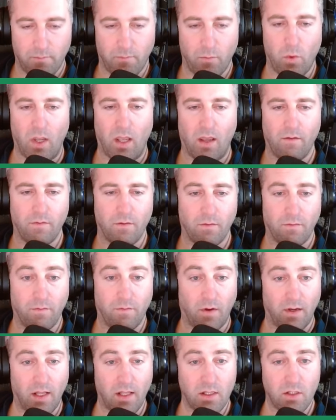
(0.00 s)
we have the
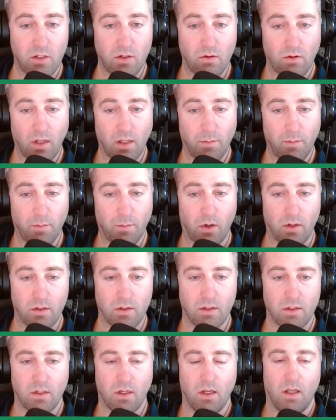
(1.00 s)
financial
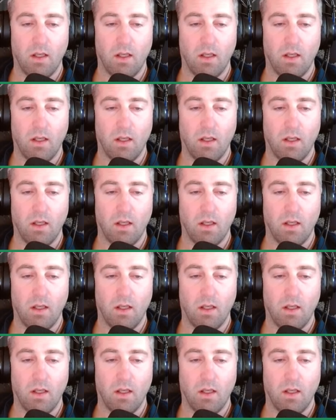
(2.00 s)
reports,